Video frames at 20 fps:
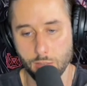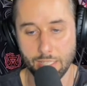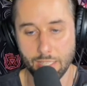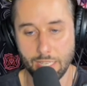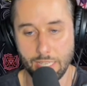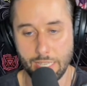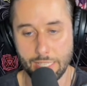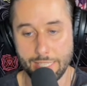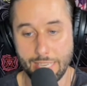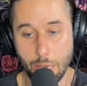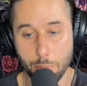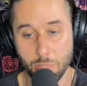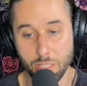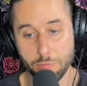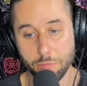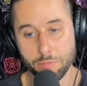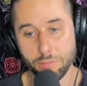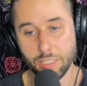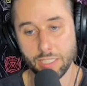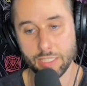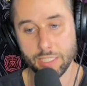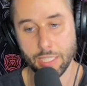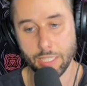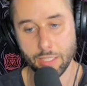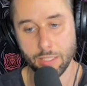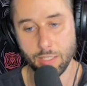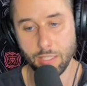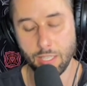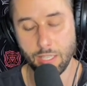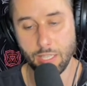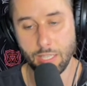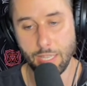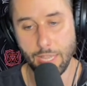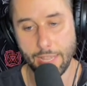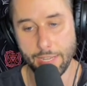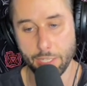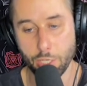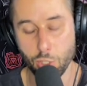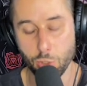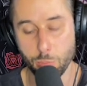It can be fleeting, and
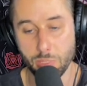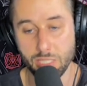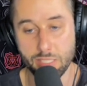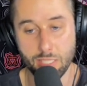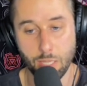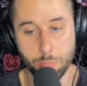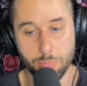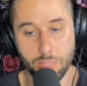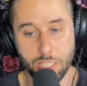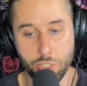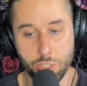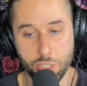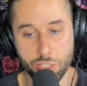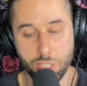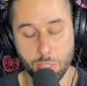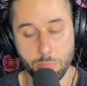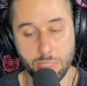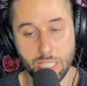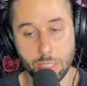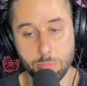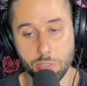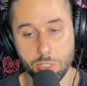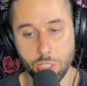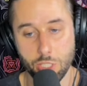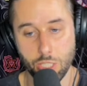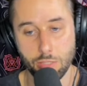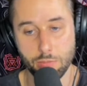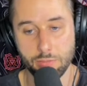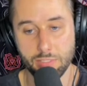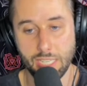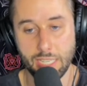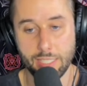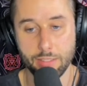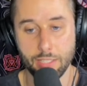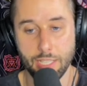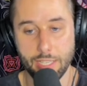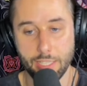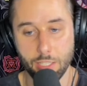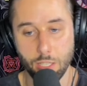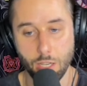it could be something just to be observed and
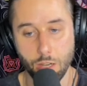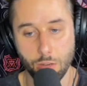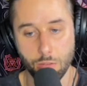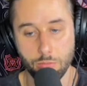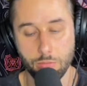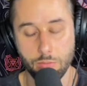let go.